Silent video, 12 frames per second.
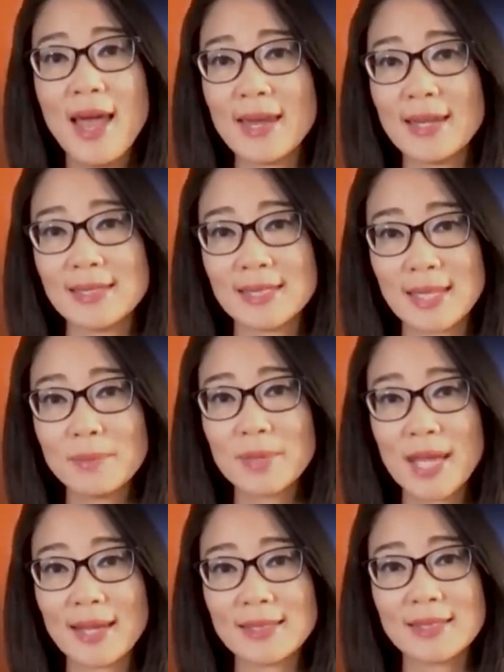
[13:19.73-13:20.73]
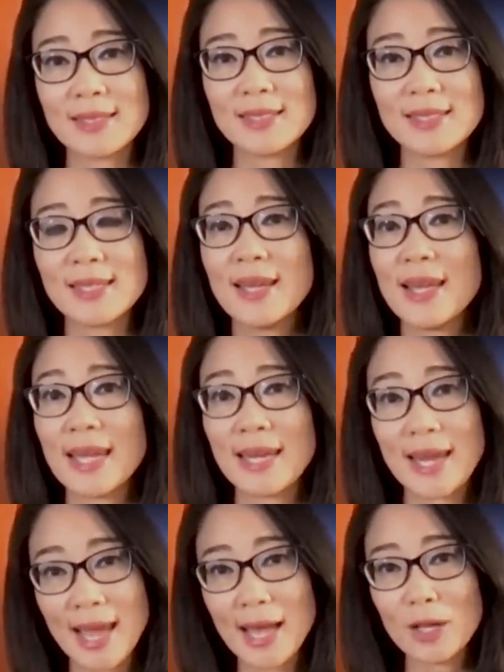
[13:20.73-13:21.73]
And in some cases, it
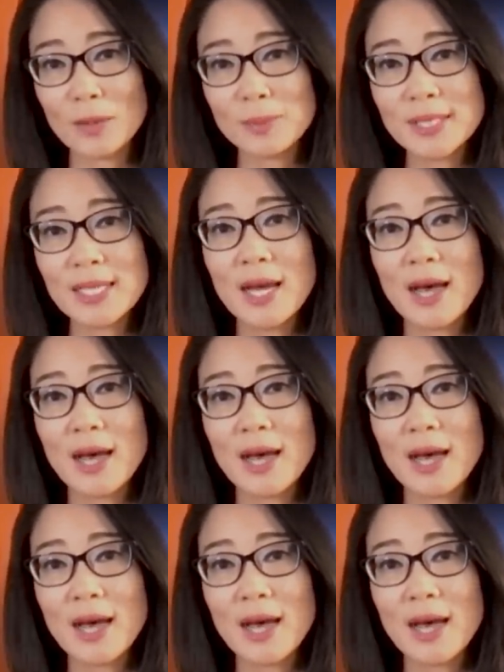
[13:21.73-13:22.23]
helps.